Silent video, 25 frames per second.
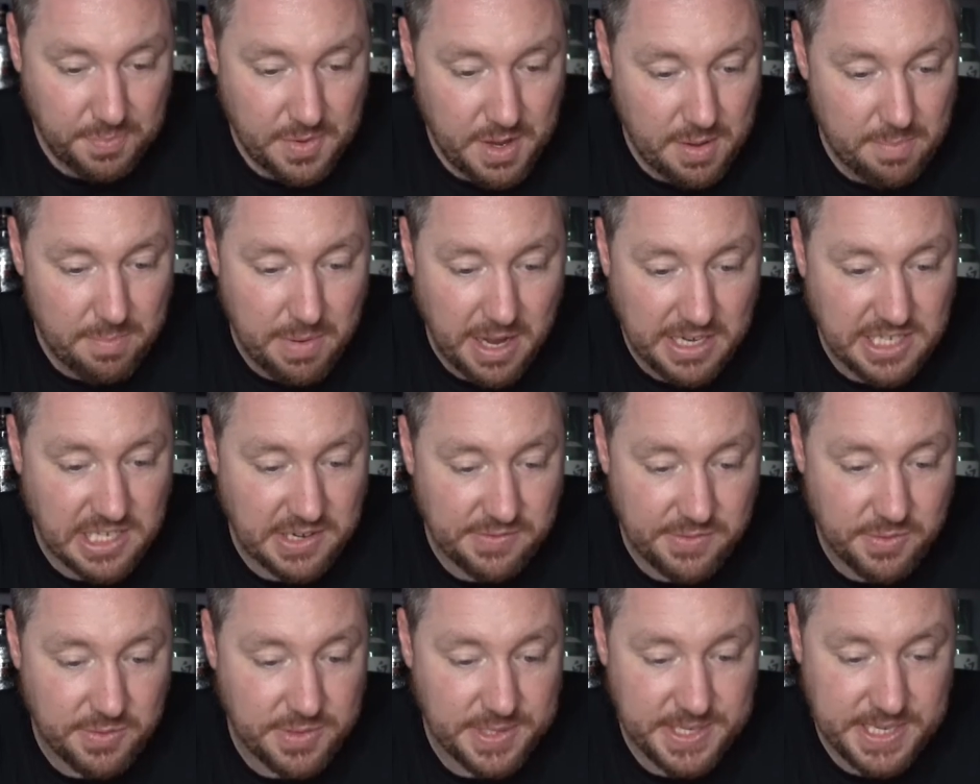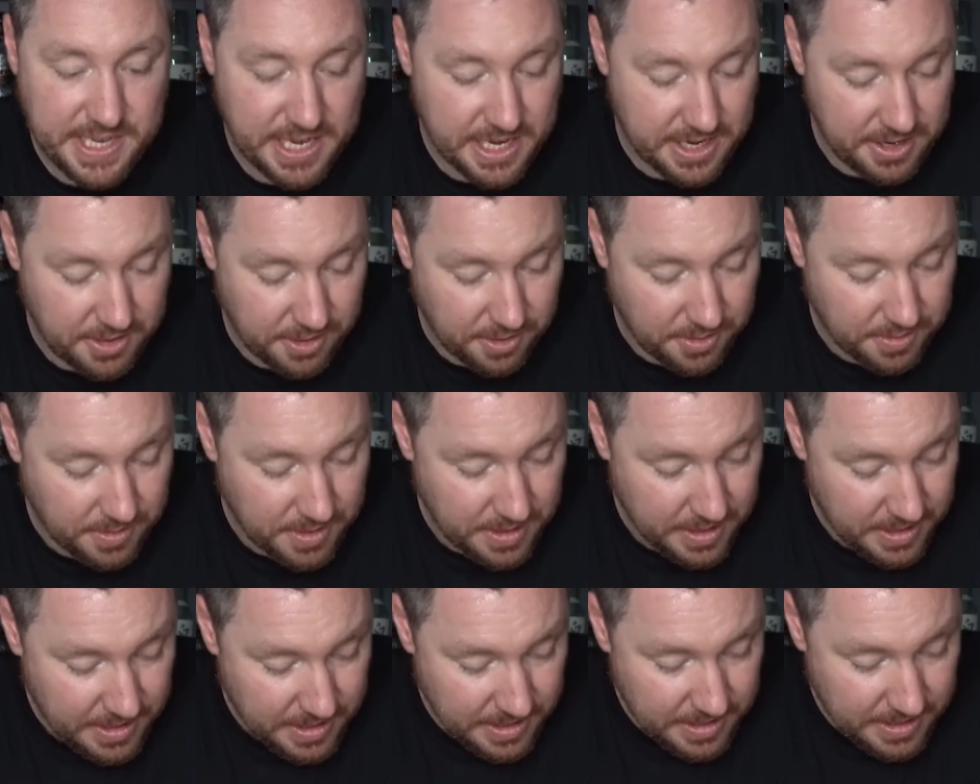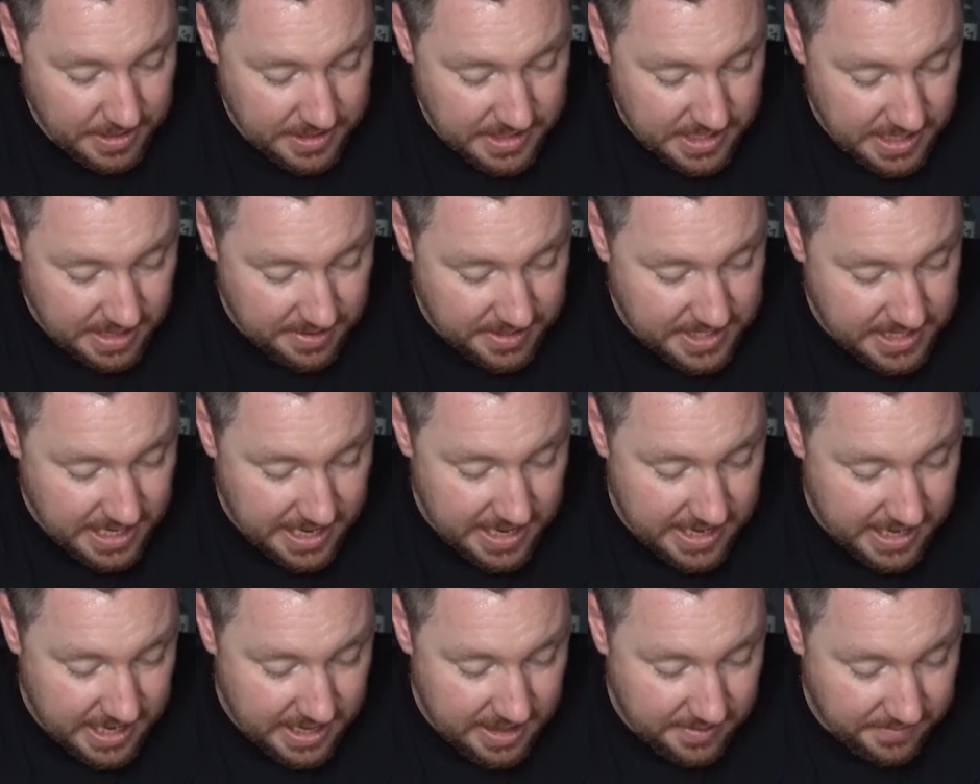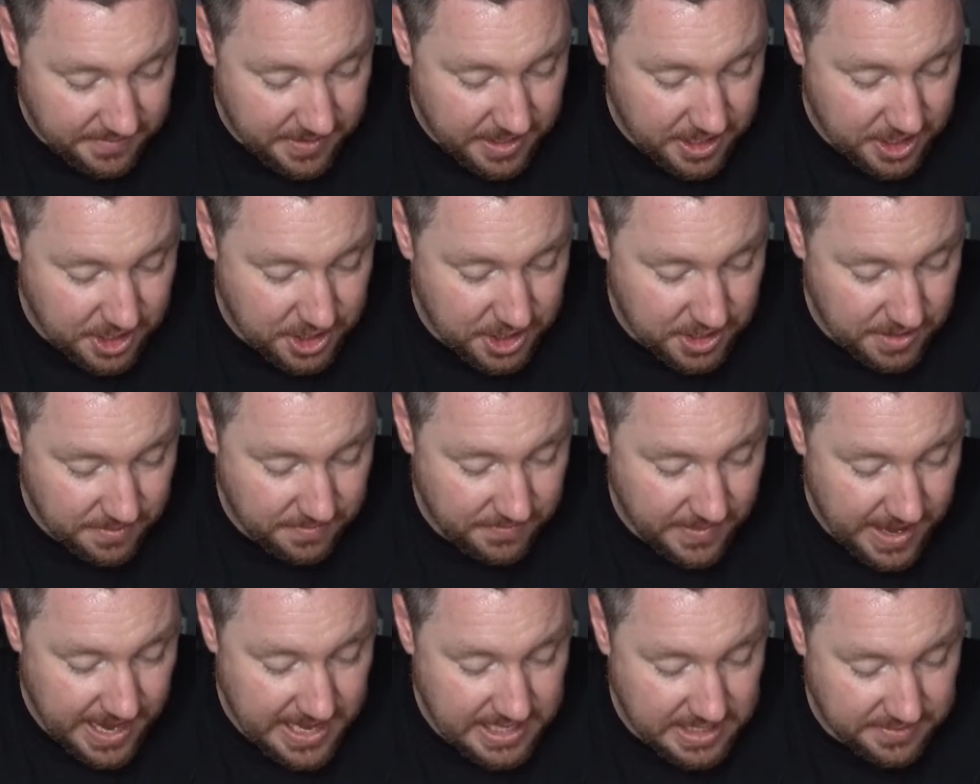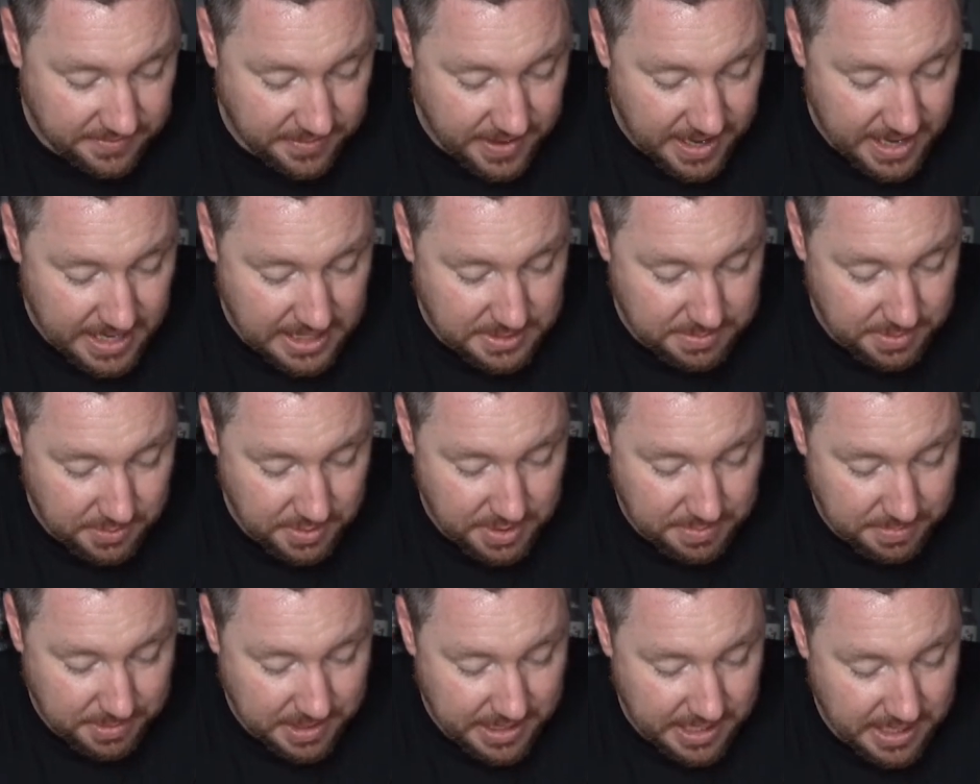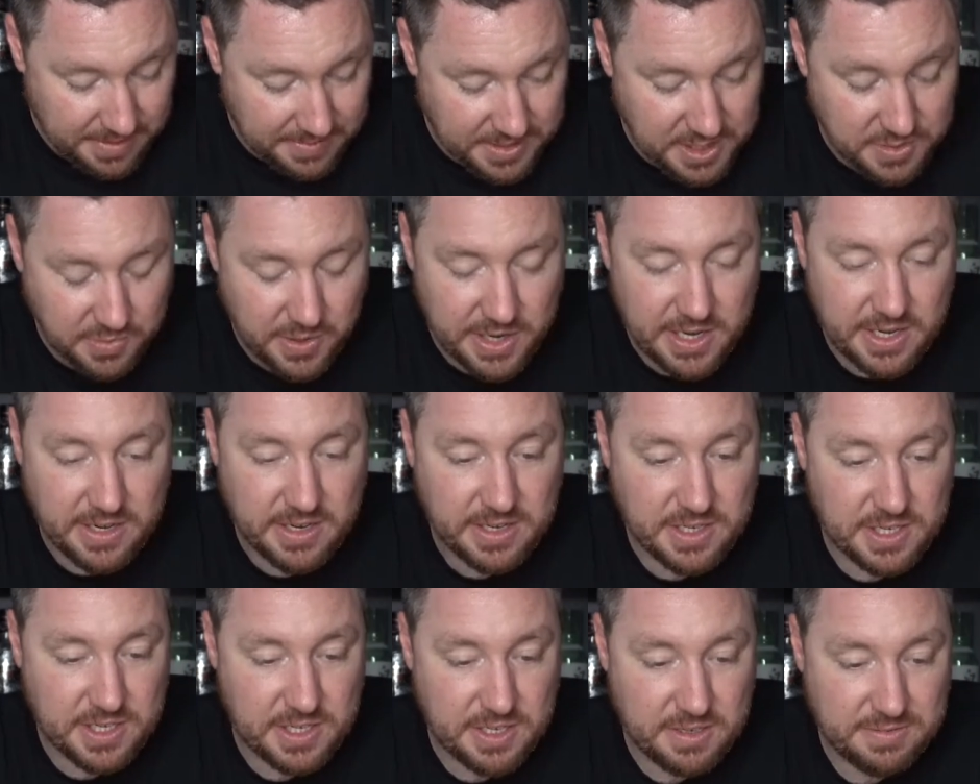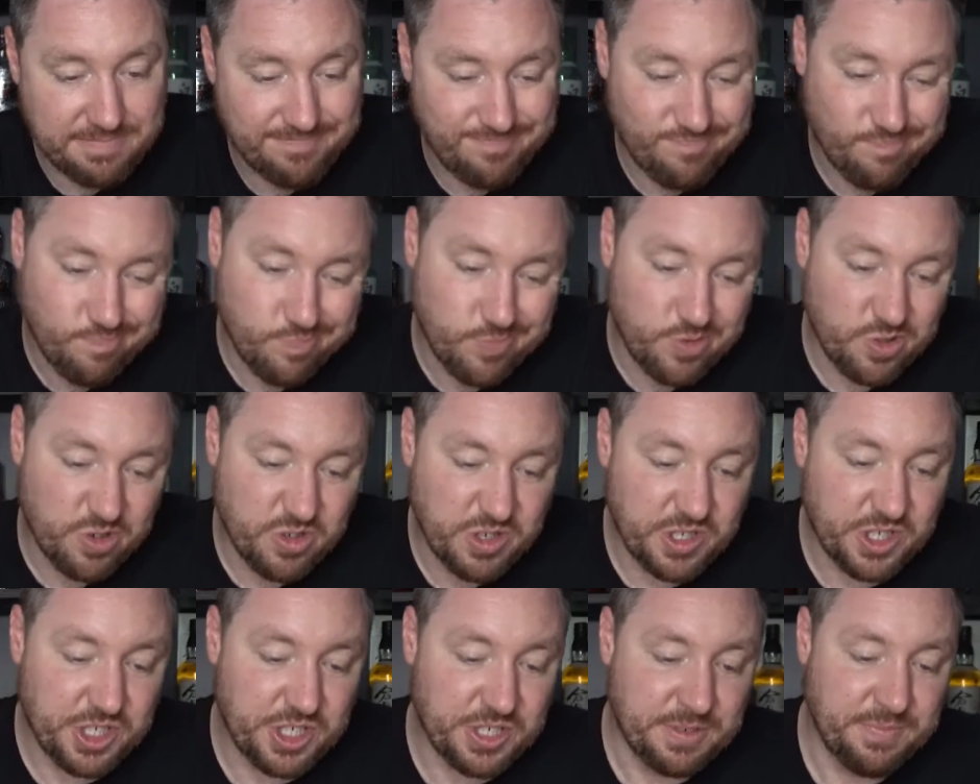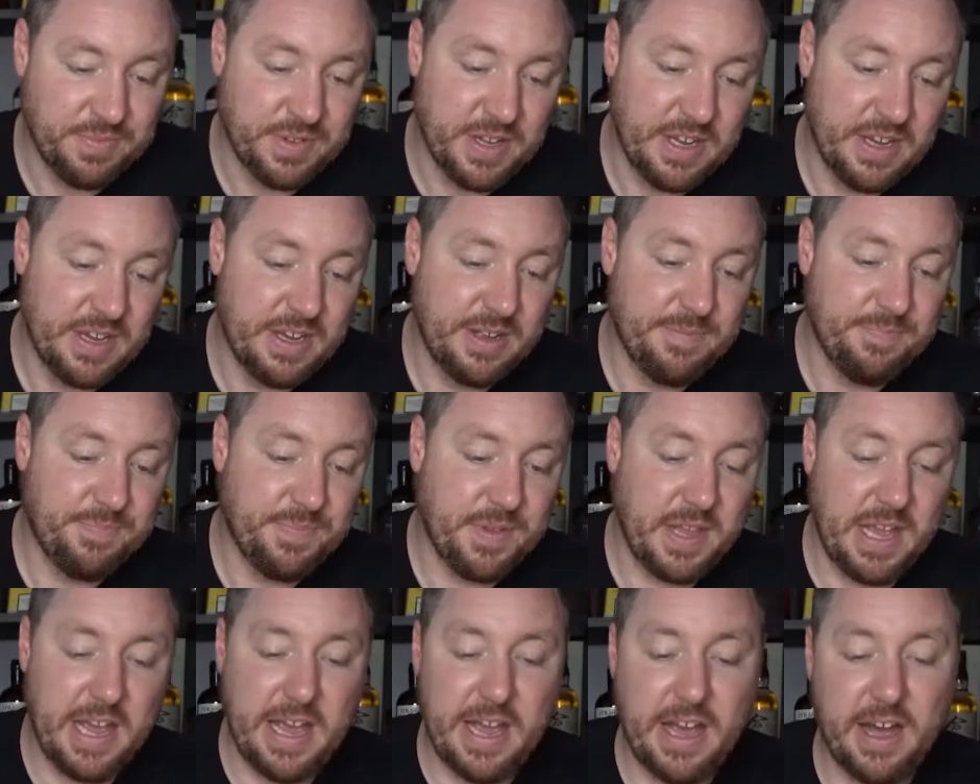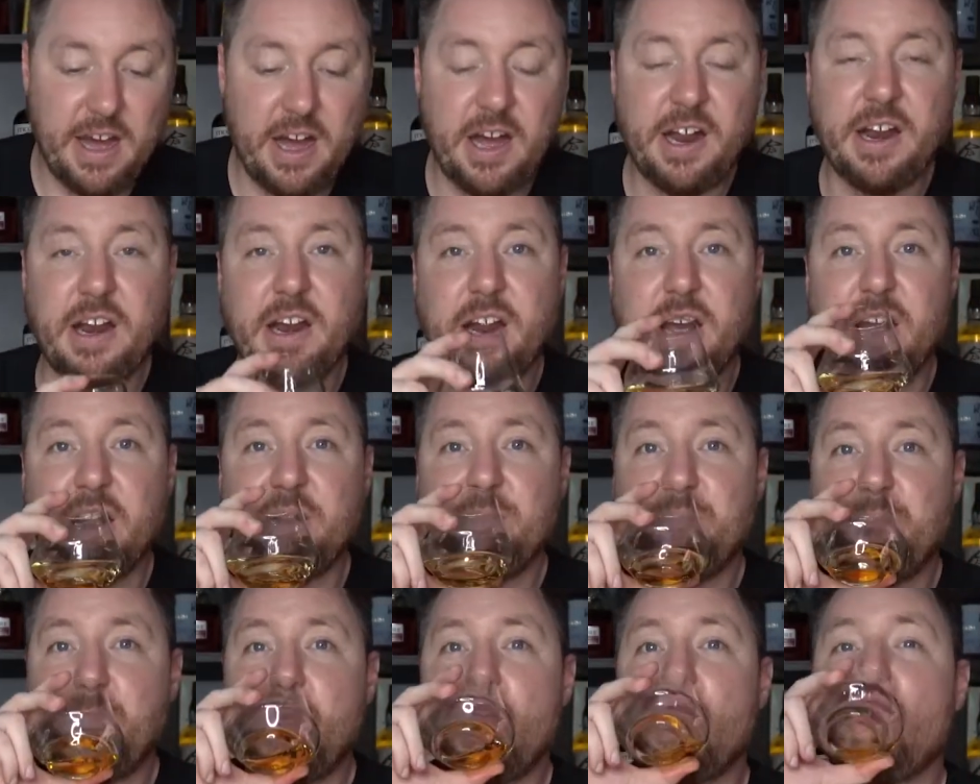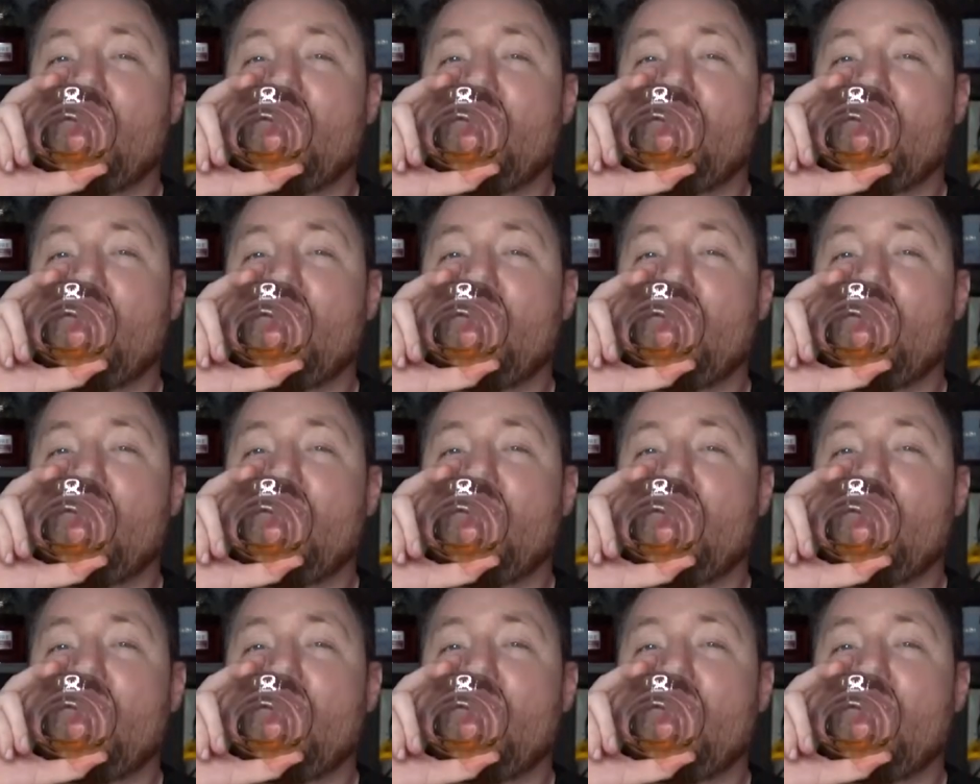much of a whiskey at all. So they're saying here the finish fades fast, but with plenty of sweetness, moreish. Yeah, I don't